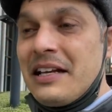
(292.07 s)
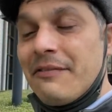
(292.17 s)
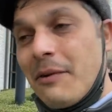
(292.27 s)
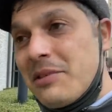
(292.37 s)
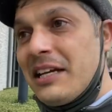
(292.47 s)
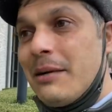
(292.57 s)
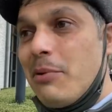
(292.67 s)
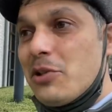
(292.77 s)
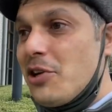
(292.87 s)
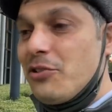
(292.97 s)
And if I'm sending a
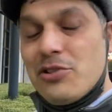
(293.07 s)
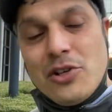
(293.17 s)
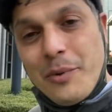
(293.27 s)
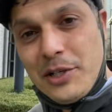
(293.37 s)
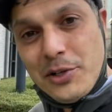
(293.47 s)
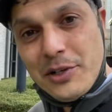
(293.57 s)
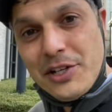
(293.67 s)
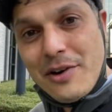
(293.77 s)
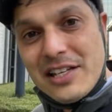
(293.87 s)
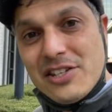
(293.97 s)
postcard, there's no return
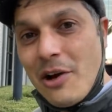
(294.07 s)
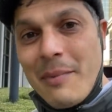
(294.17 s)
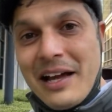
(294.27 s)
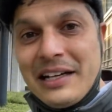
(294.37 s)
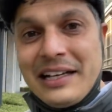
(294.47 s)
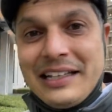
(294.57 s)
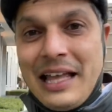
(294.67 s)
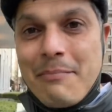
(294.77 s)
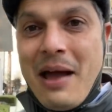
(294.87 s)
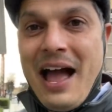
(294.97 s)
address, so I'm not gonna get
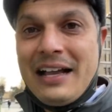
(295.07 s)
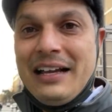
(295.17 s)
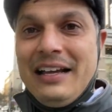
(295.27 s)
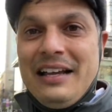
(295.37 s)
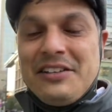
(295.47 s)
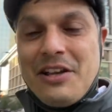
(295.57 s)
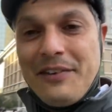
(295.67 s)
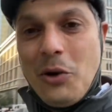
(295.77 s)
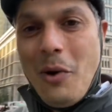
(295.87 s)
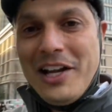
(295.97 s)
that back. Do you have
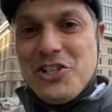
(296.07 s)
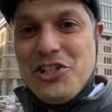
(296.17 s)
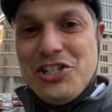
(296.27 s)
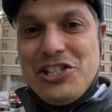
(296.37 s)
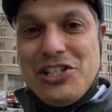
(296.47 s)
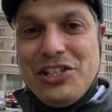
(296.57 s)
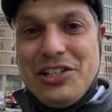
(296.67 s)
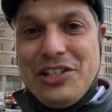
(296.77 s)
any questions?